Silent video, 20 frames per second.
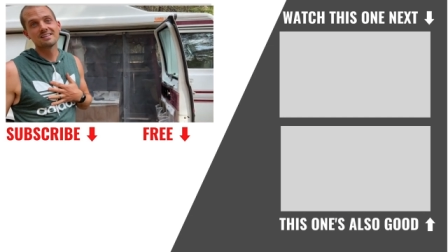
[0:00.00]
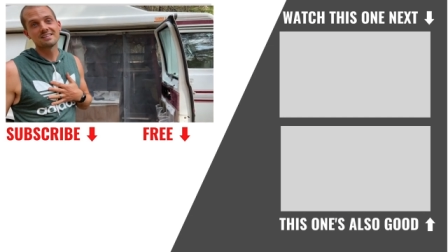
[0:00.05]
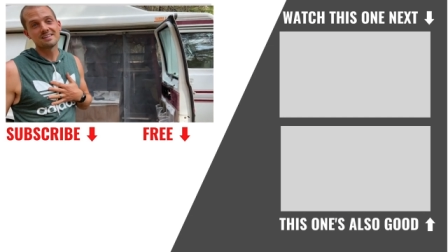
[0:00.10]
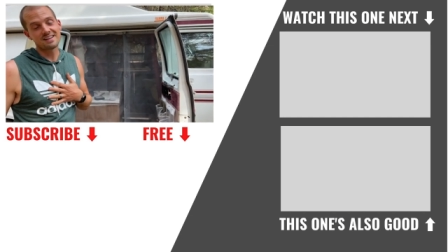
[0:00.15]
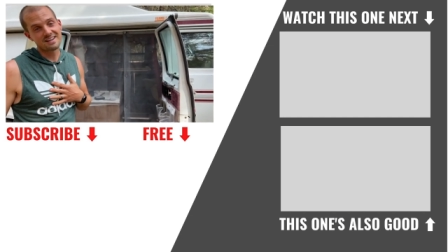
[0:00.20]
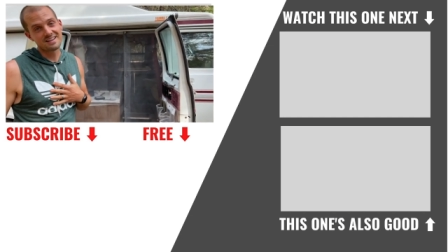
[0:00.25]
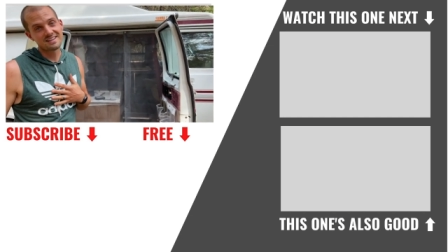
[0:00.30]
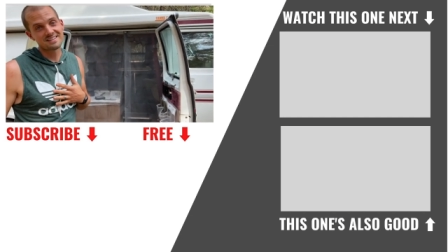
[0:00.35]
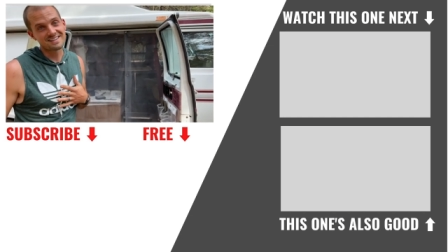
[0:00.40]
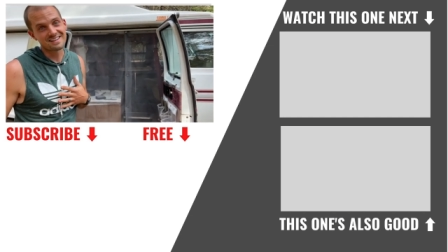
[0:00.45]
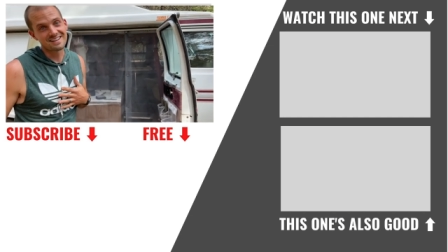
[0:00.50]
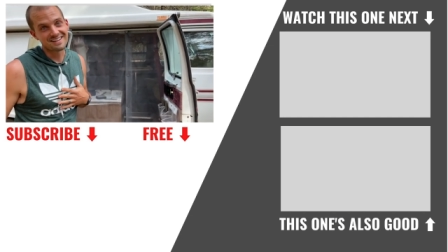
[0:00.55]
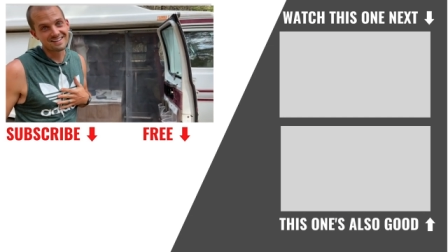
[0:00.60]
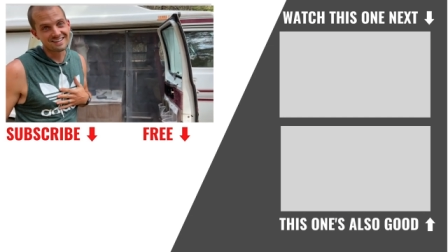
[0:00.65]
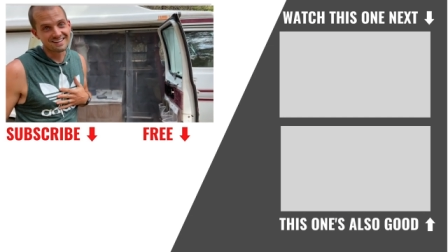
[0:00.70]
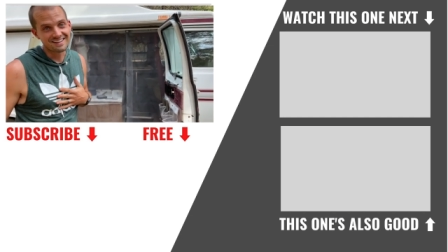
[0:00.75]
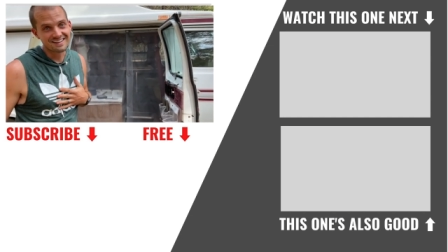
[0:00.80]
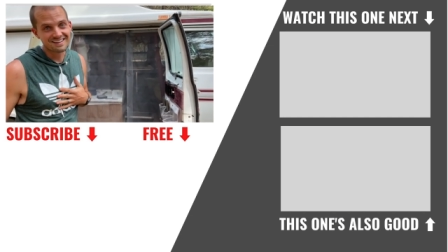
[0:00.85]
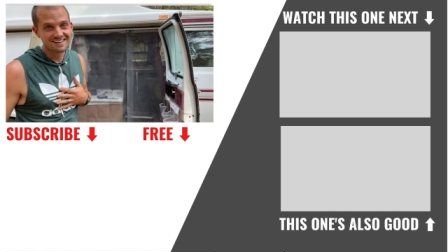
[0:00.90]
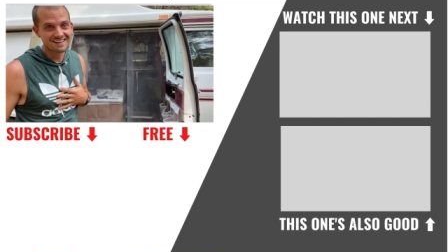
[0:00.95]
Diane's
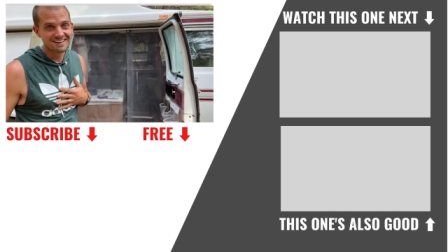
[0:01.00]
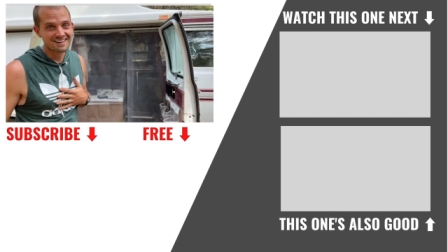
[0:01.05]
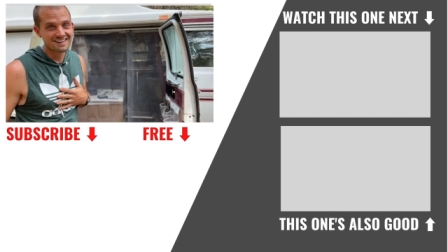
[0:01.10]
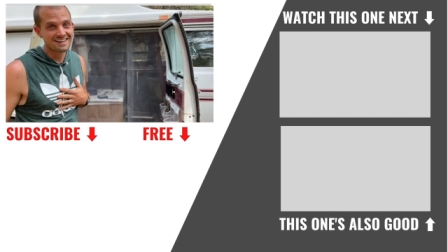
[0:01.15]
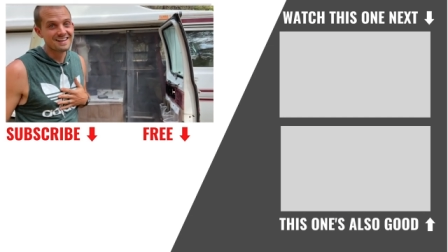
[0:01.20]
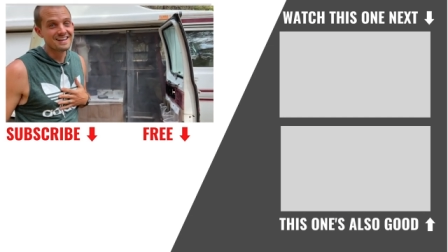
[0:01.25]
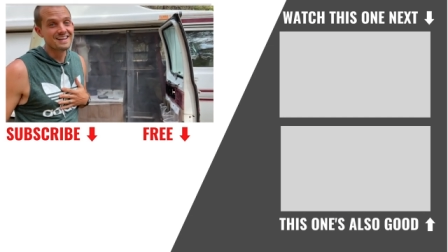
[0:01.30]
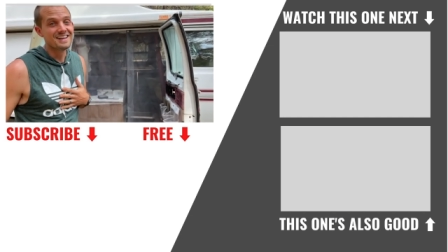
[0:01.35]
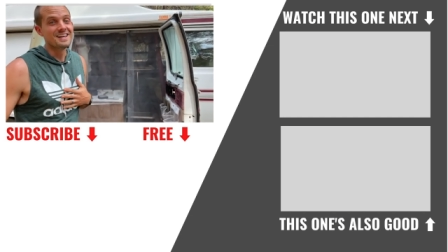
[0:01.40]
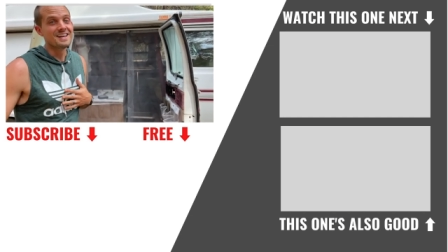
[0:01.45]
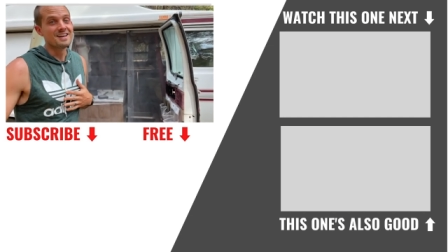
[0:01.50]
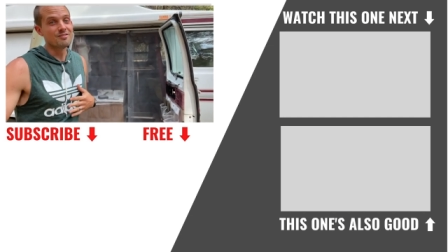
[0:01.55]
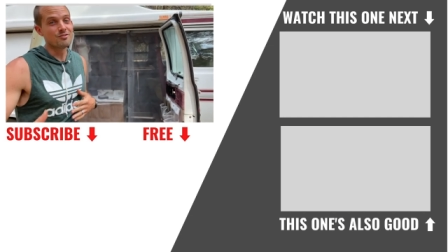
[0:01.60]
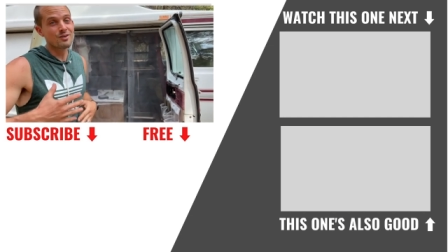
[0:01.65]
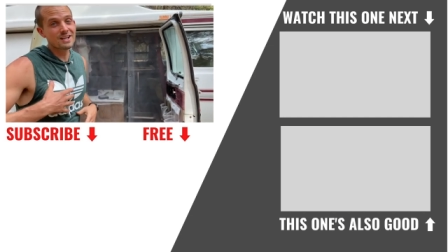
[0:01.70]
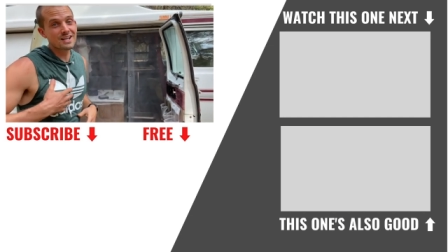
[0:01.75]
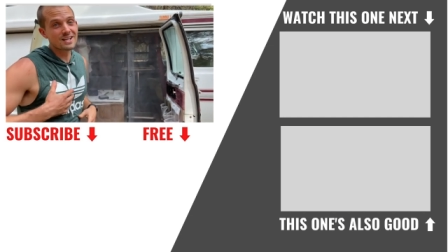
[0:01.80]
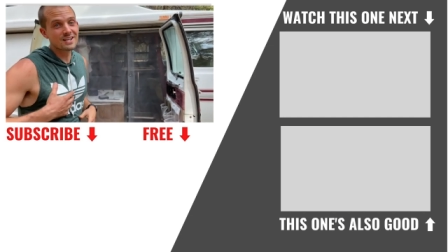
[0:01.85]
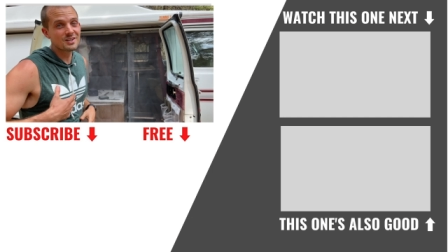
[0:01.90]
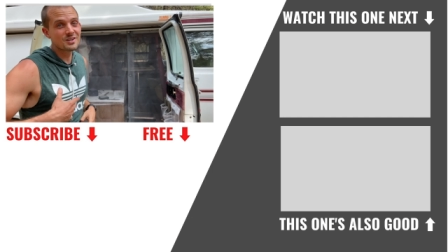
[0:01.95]
handy. If
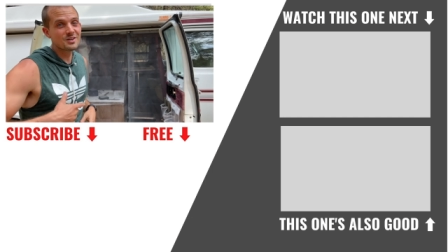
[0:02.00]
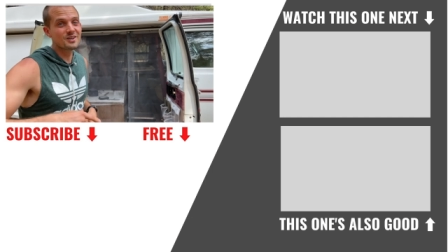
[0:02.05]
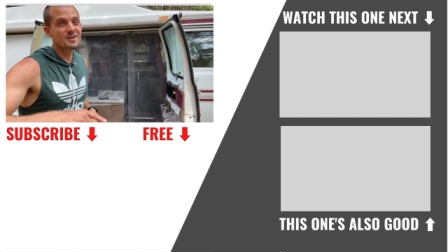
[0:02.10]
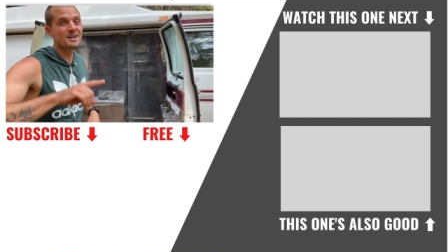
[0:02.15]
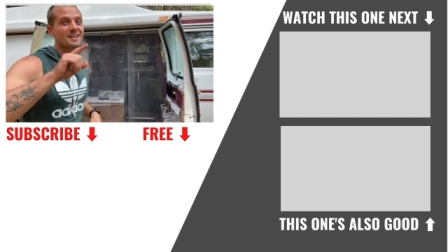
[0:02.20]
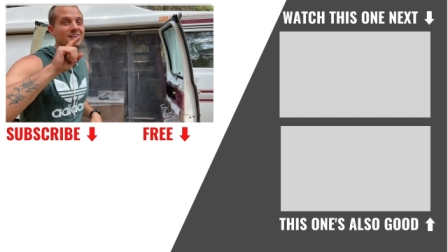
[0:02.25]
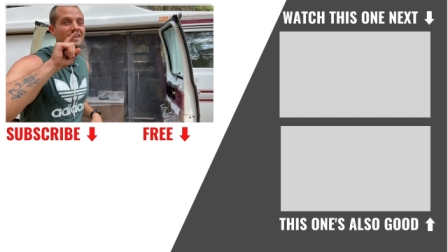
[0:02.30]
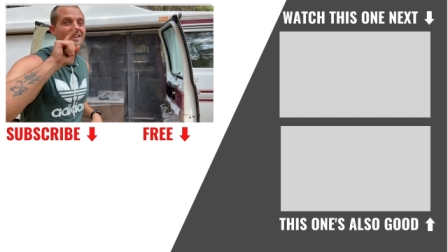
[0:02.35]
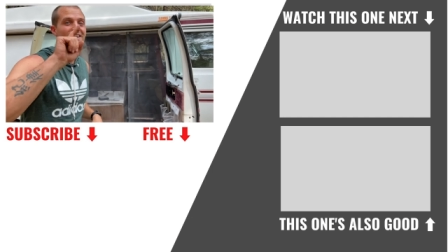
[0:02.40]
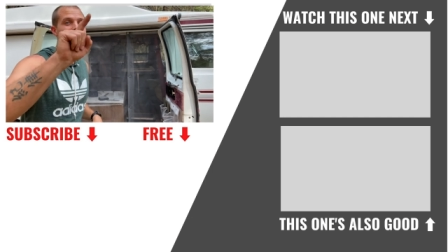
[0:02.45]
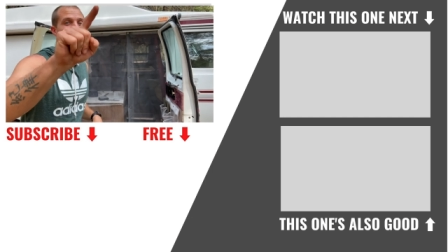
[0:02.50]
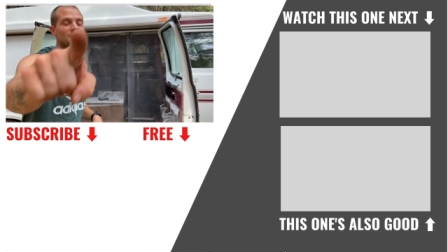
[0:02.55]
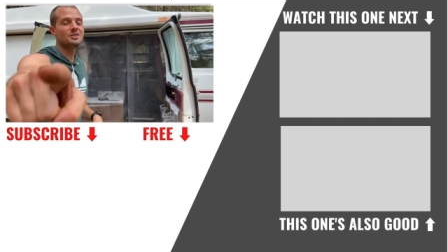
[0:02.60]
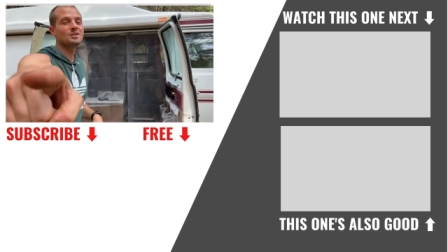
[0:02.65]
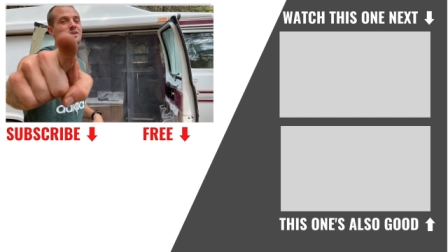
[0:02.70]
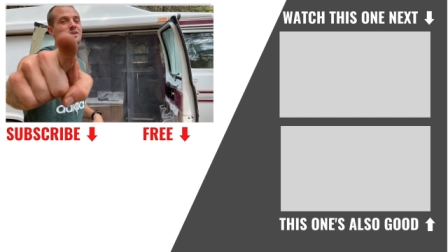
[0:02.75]
we can do it, you